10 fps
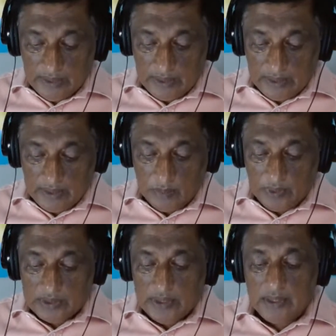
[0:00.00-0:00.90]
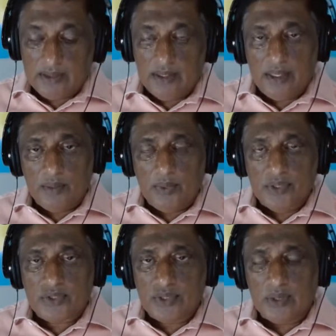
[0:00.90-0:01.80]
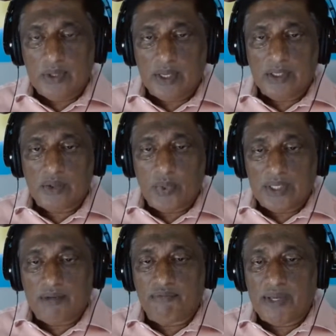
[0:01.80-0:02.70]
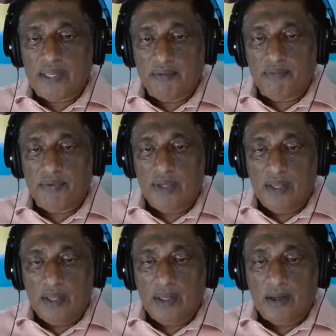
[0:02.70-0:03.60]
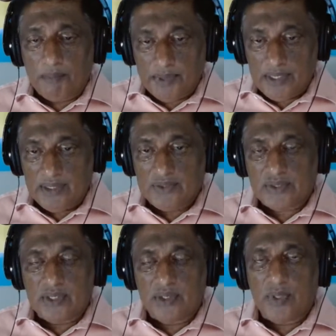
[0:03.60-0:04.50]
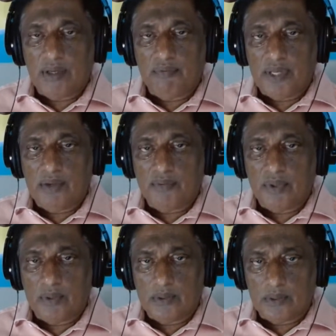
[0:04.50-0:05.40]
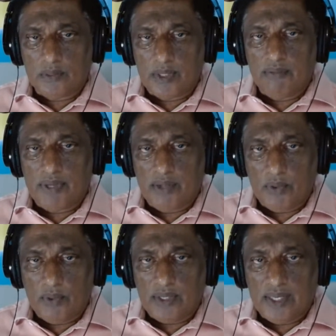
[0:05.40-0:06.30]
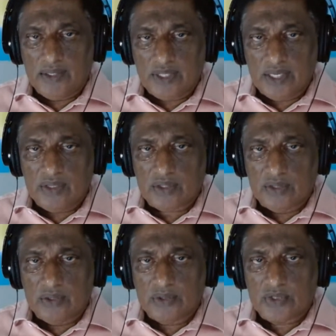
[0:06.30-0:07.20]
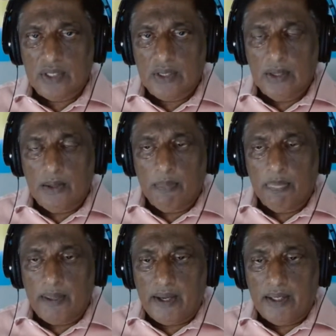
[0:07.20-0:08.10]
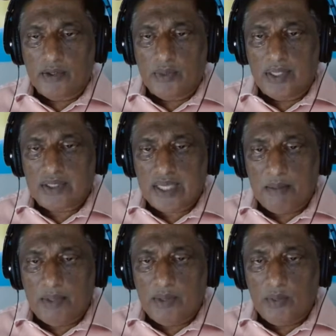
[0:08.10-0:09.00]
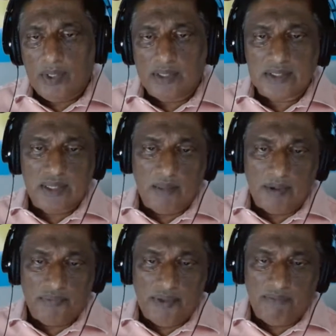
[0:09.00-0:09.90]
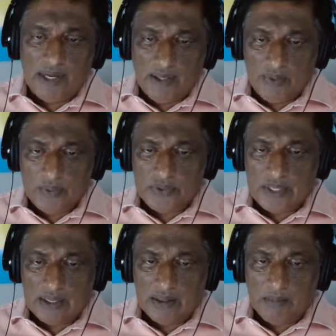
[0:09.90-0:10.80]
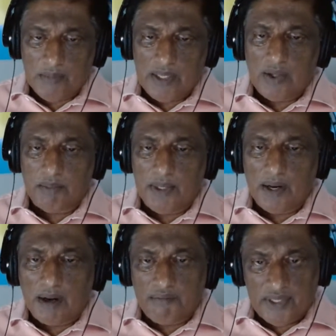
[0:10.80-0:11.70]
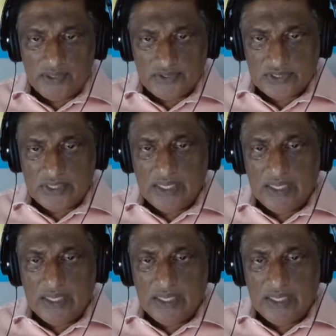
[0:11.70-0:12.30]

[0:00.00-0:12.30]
And what they did was to look at 25 companies and 25 organizations and to examine what are some of the values that may not be obvious